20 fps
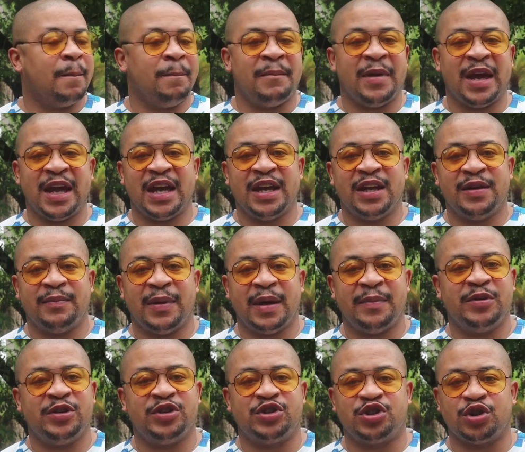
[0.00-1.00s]
May,
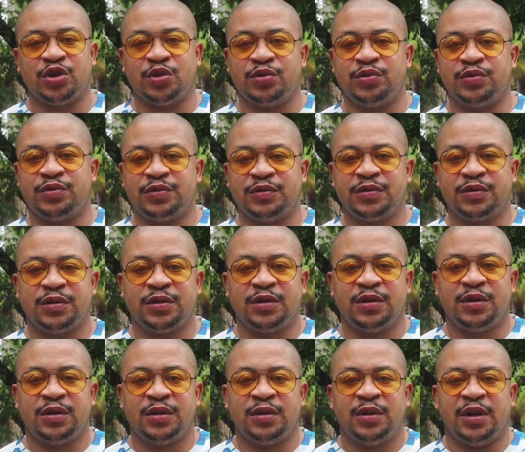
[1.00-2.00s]
maybe June,
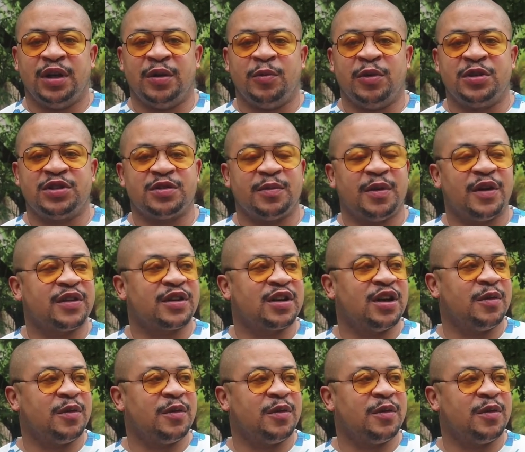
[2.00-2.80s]
when some other